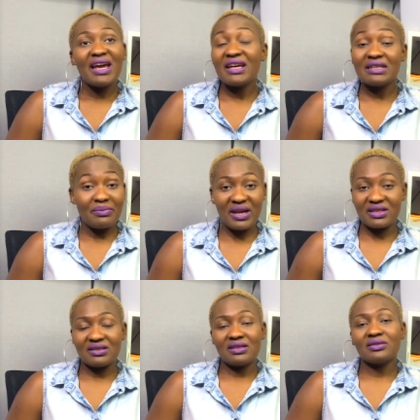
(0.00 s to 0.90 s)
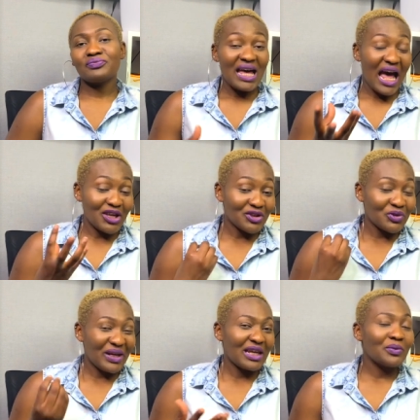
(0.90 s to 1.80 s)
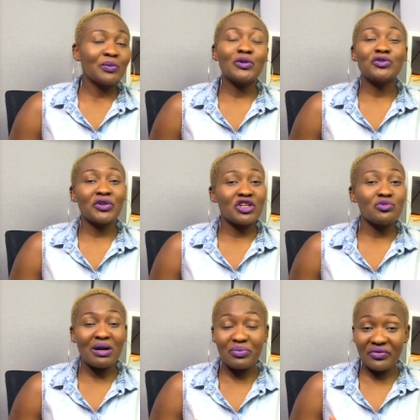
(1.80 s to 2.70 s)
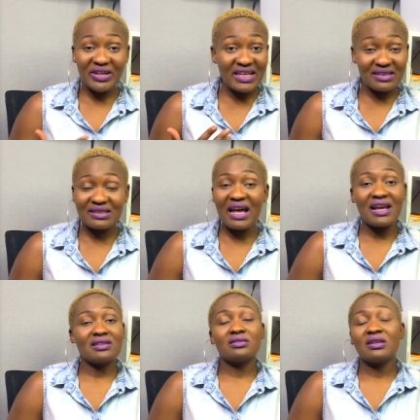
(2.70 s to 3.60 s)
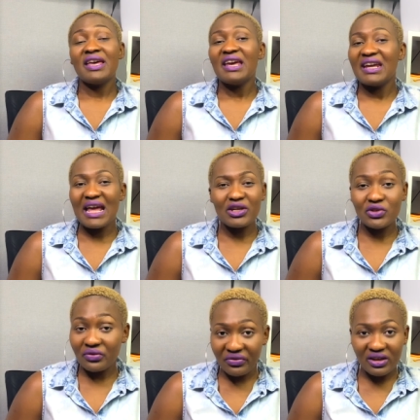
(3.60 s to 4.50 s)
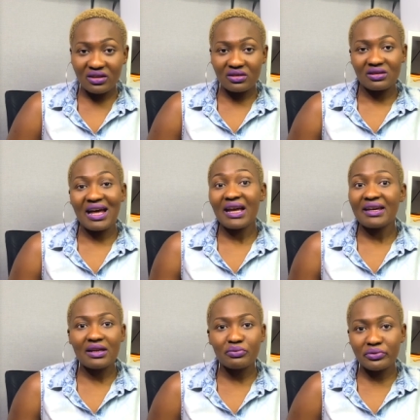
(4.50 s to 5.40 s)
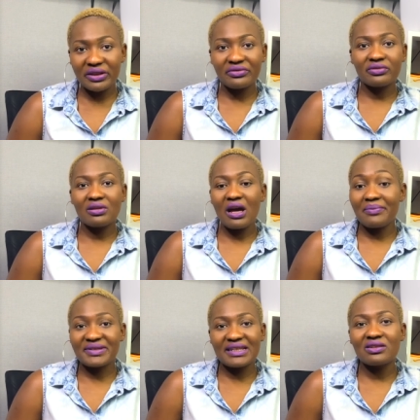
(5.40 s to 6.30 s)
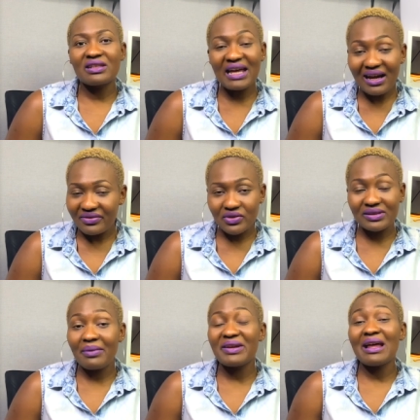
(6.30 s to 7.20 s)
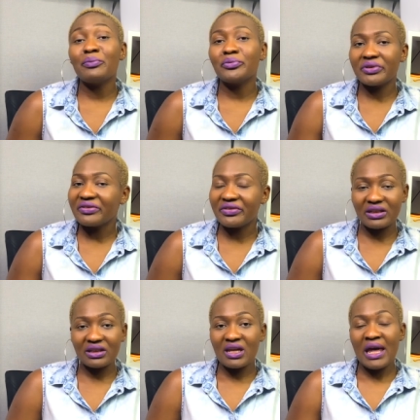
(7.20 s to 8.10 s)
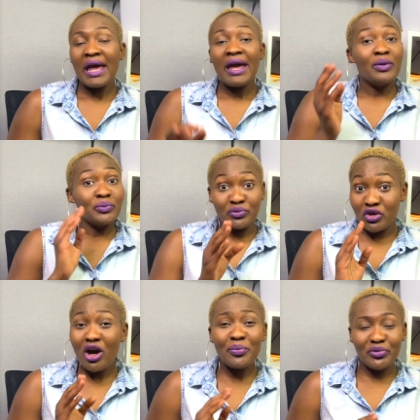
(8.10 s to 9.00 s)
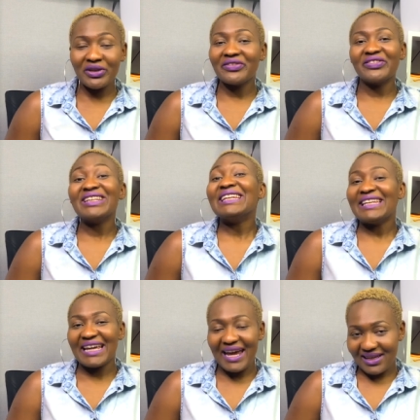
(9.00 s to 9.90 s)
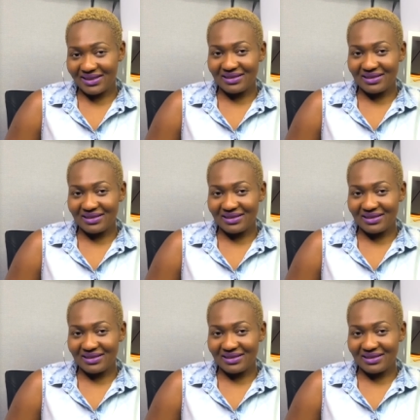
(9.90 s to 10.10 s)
is amazing. I used to hear people talking about breathing exercise, and I used to think, I can breathe, I'm still alive, so that means I'm breathing. You're breathing, yes,